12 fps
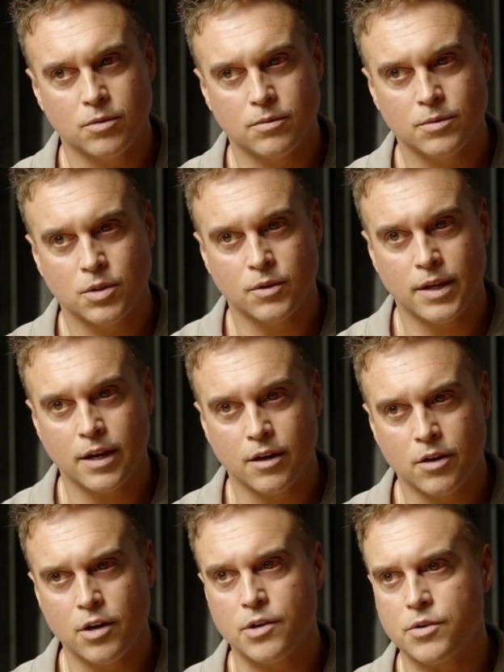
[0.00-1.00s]
so that I
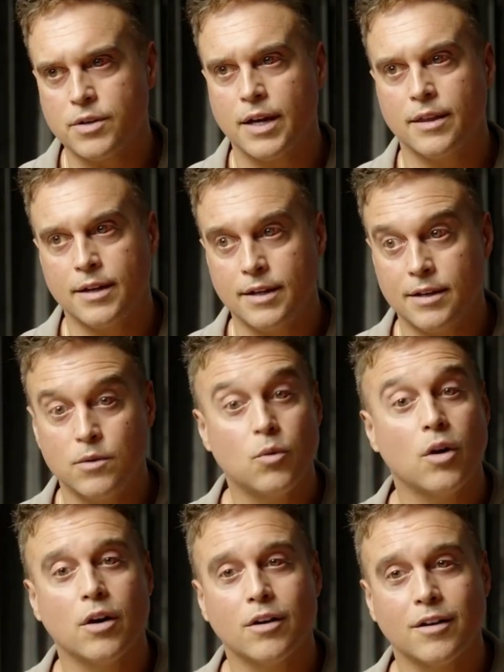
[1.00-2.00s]
could understand that it didn't work.